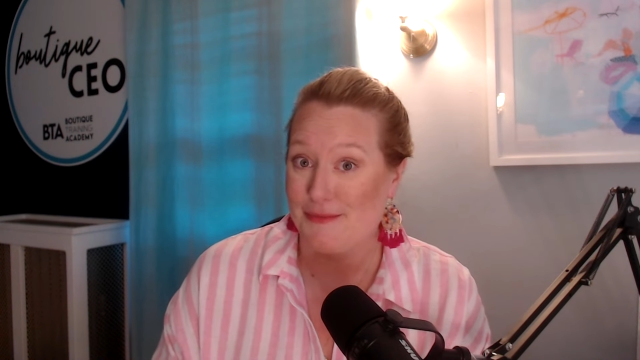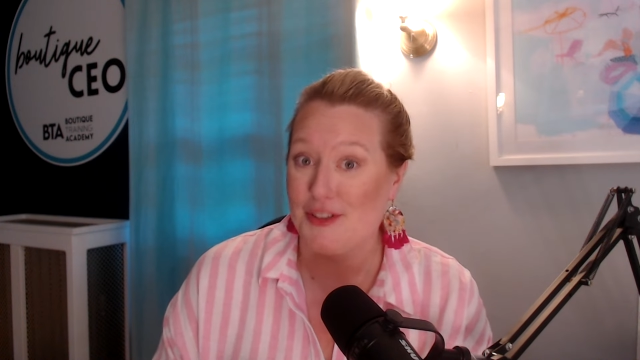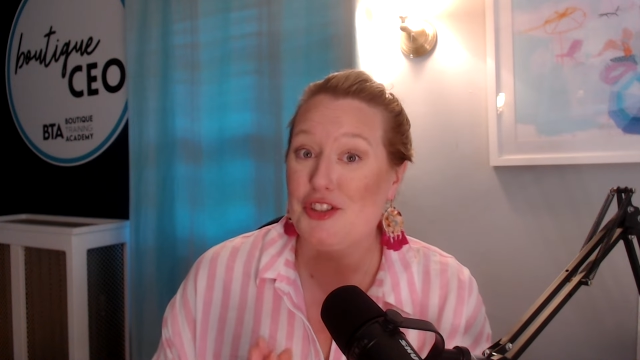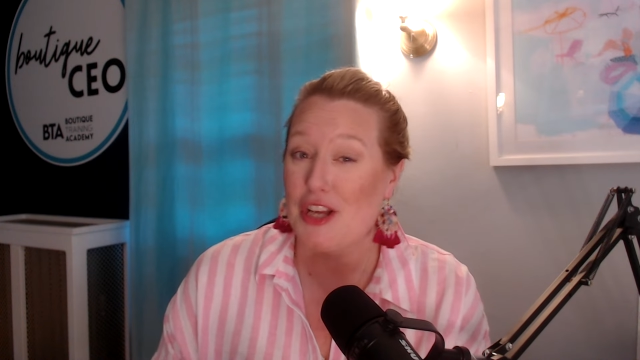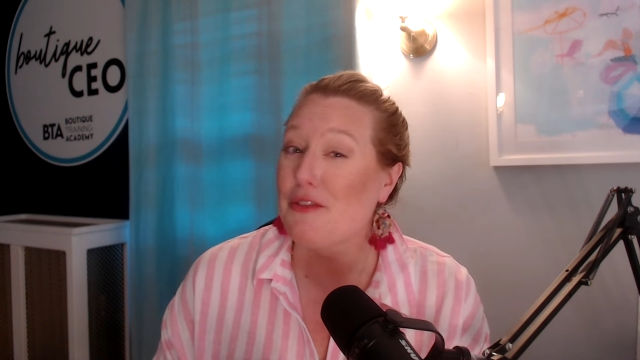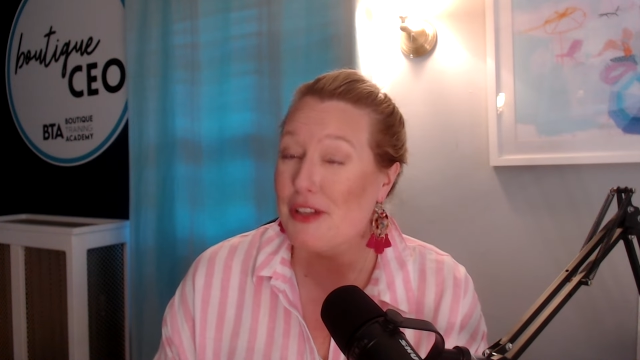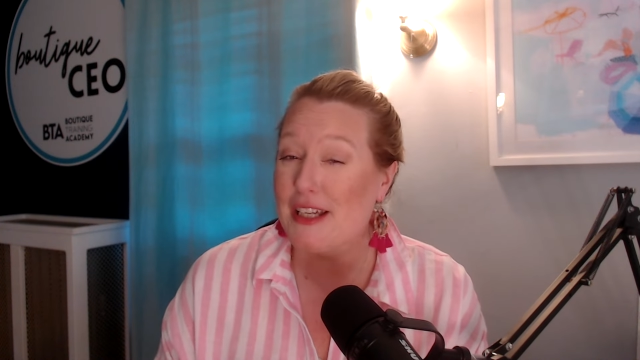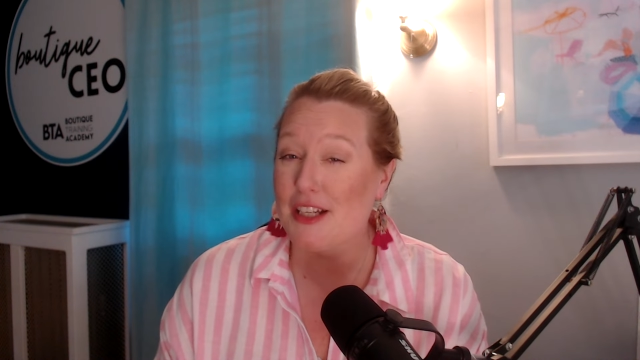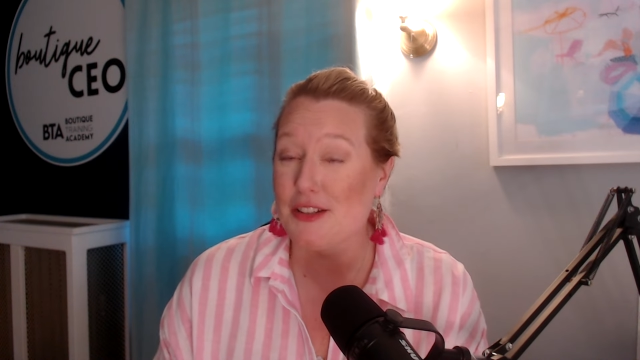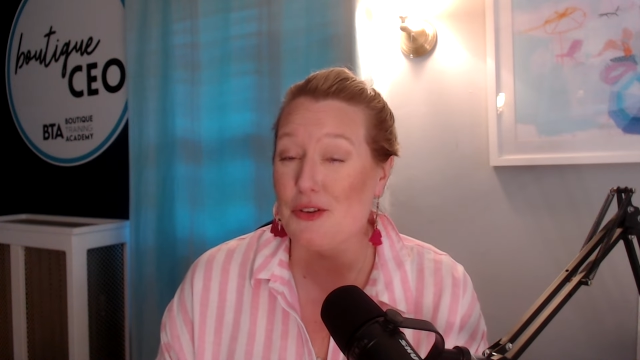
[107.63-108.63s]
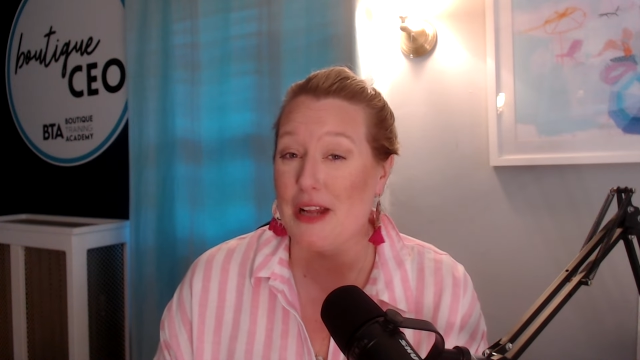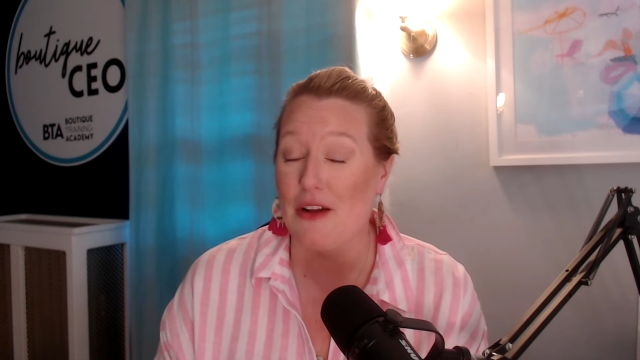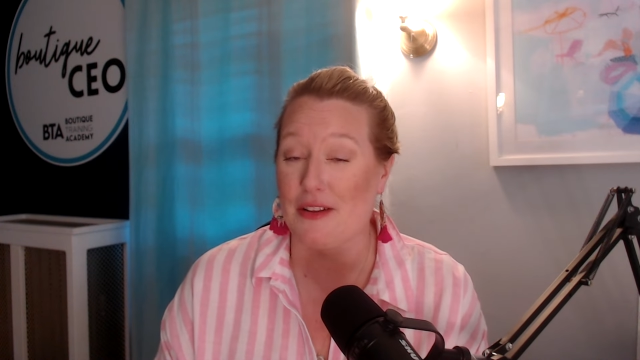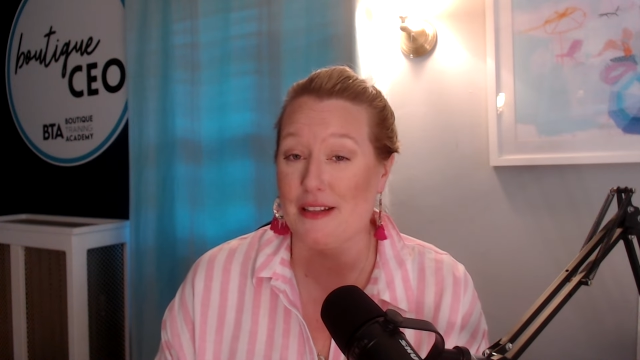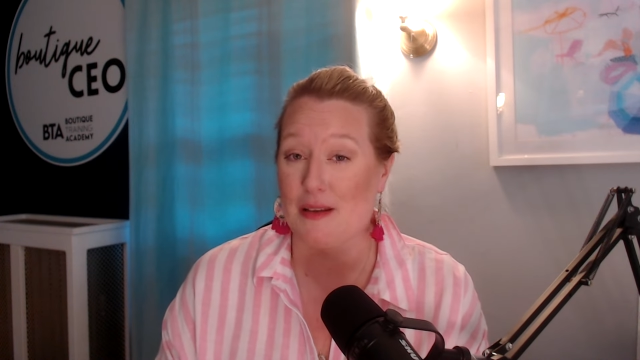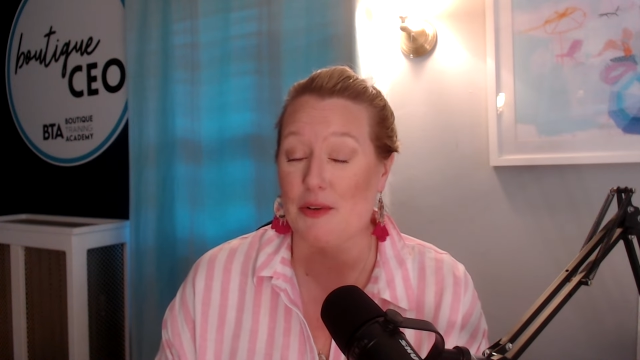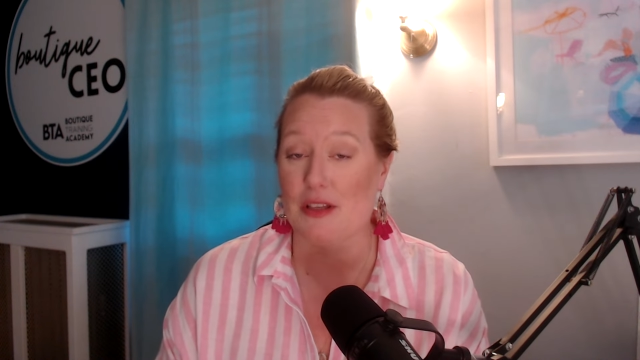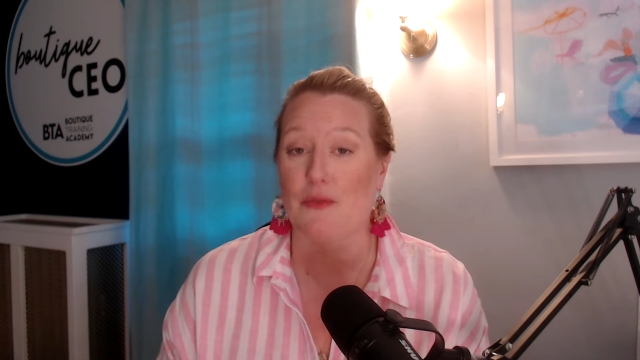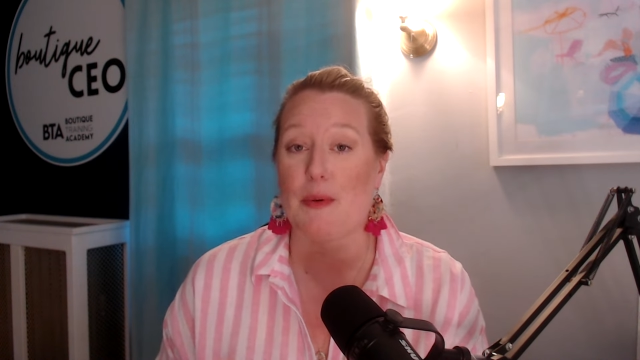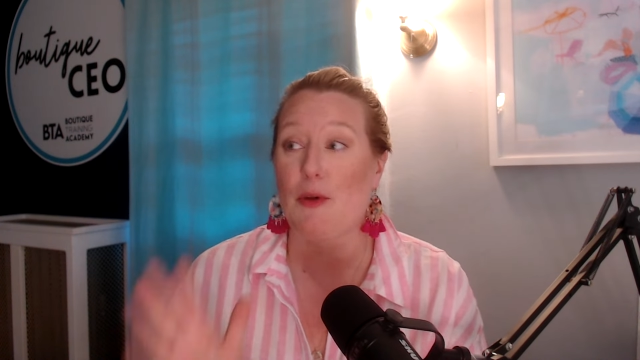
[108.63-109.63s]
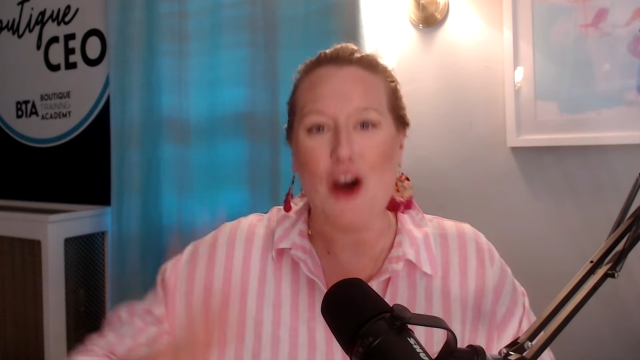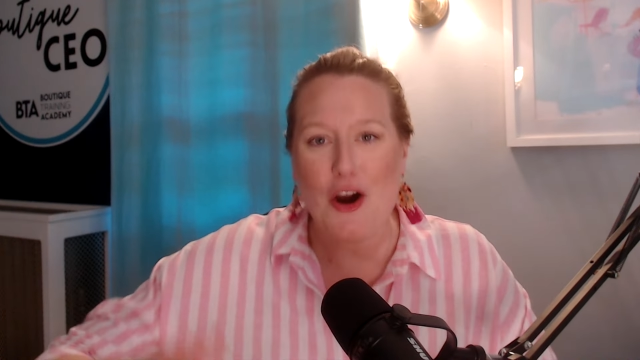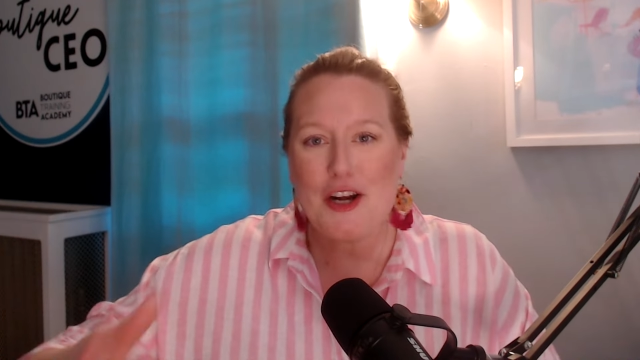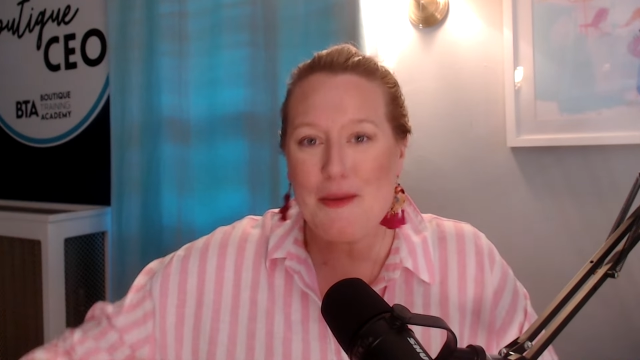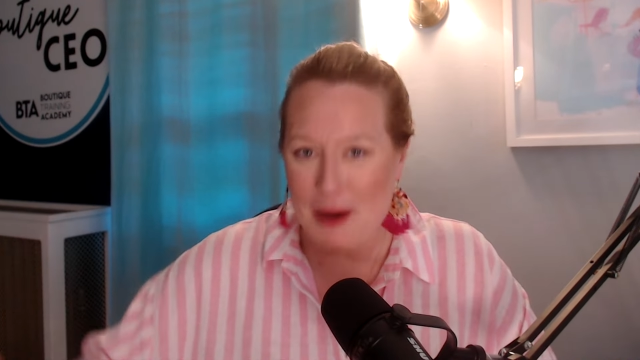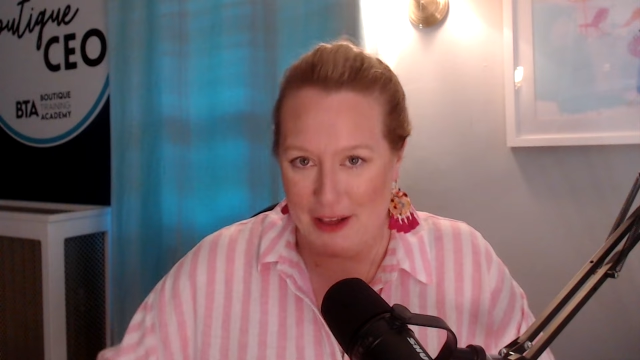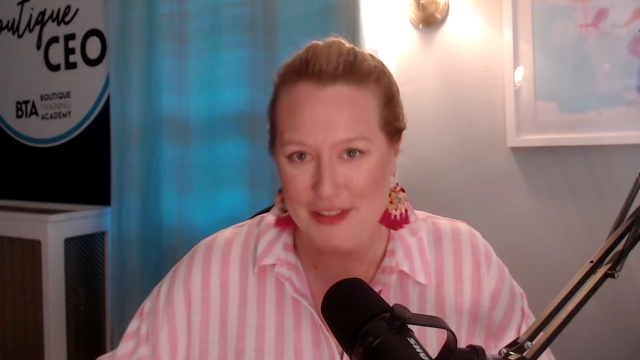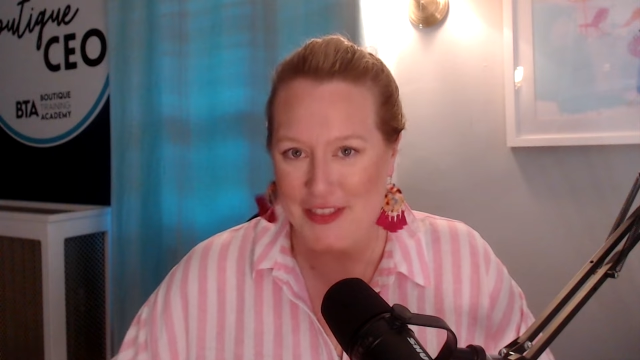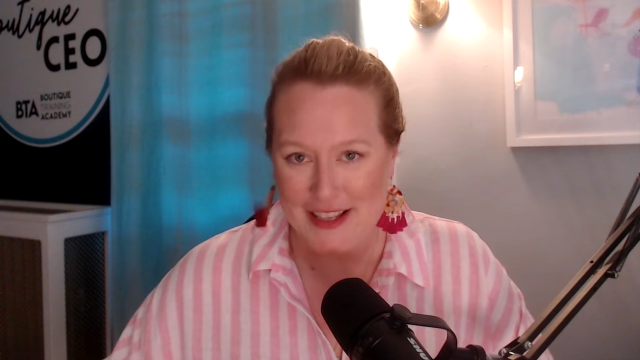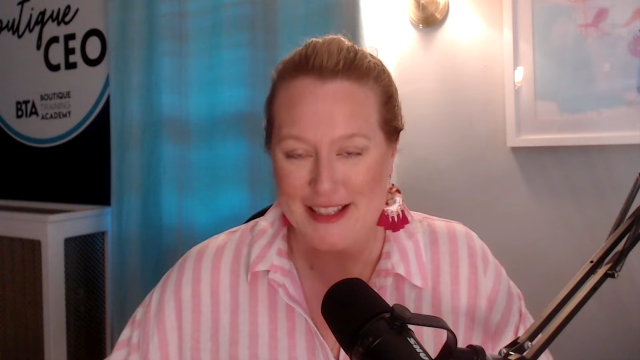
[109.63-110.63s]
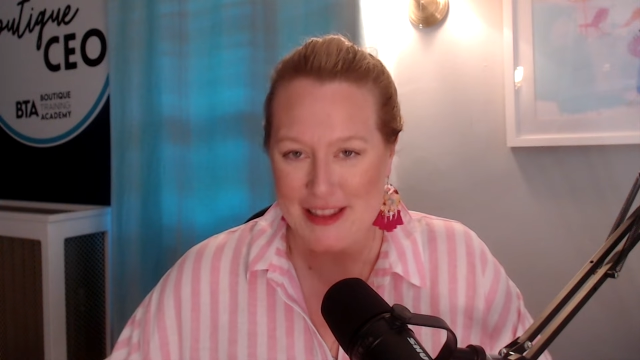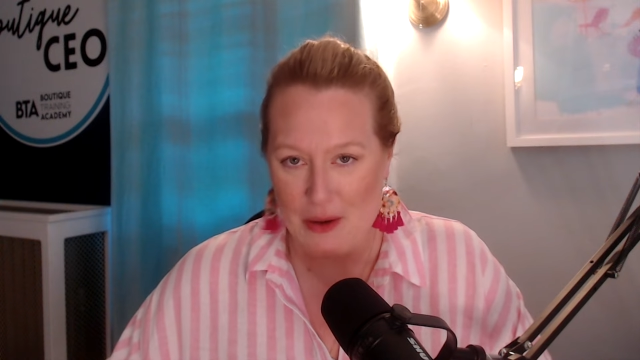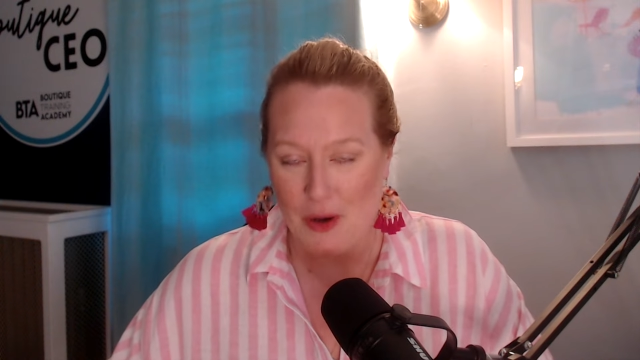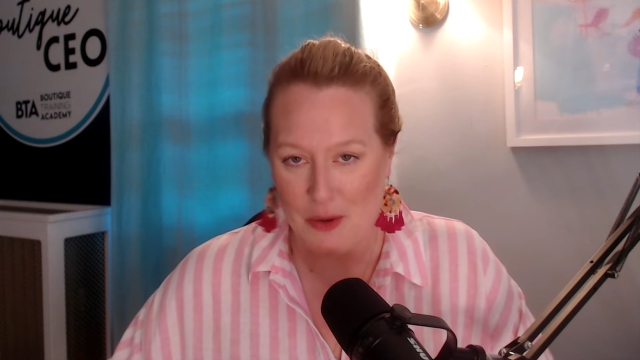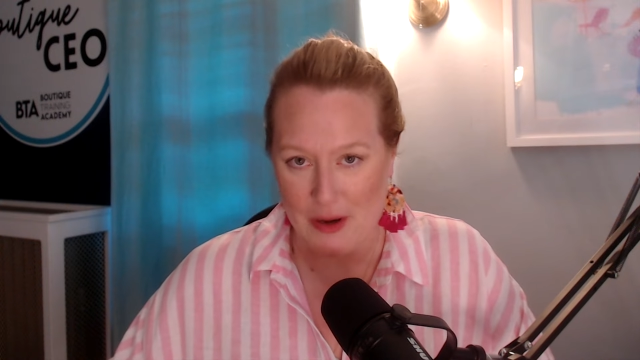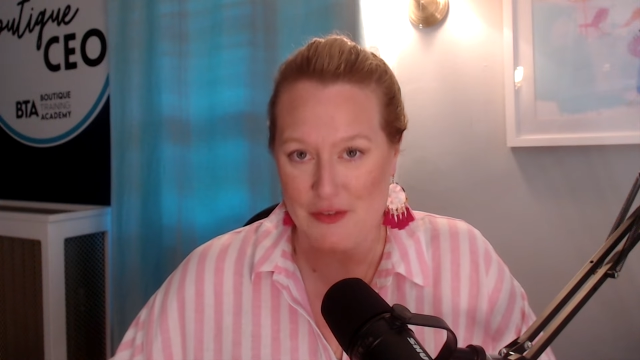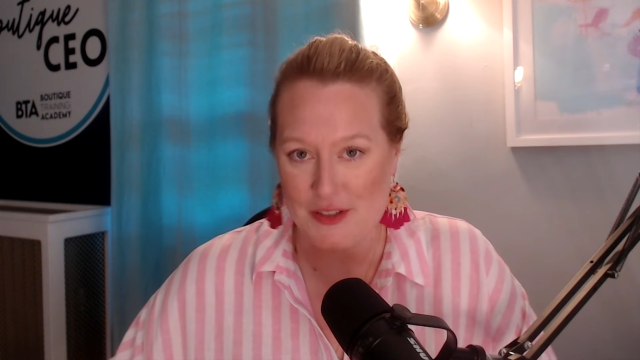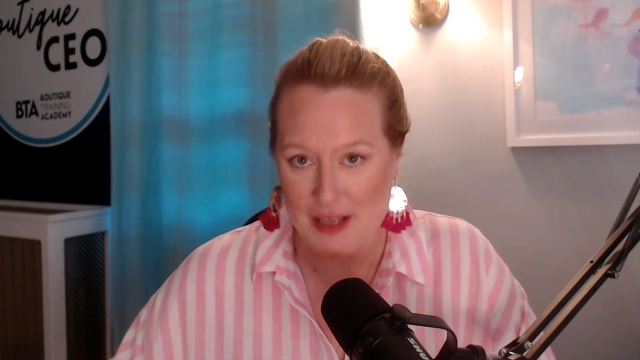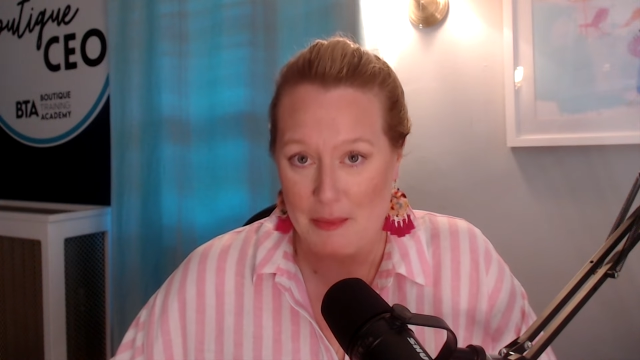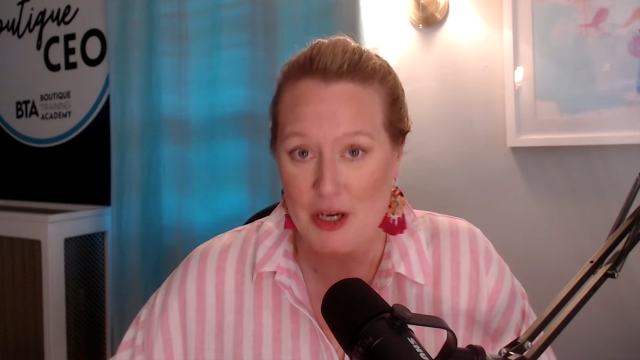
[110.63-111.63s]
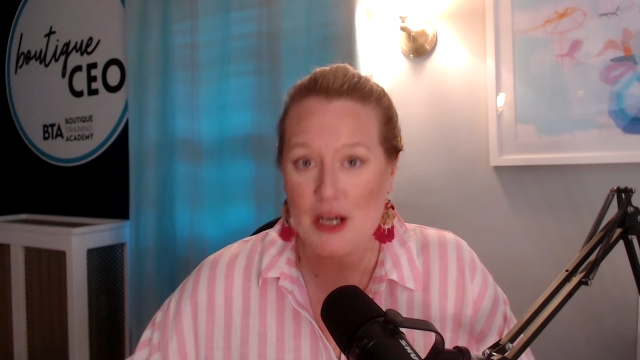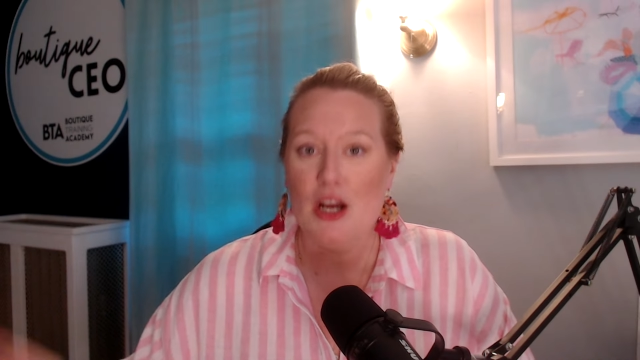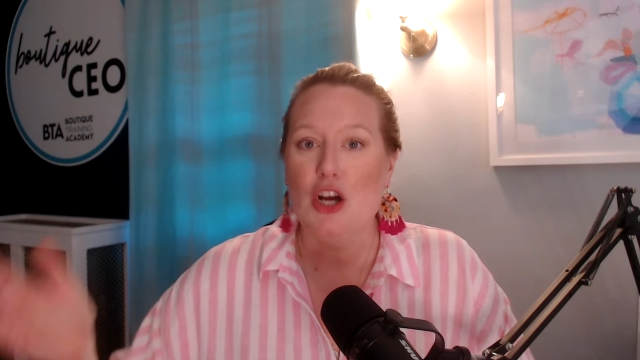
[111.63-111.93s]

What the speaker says: It's generally going to slow down on the summer stuff. People already bought the things that they want to wear for summer.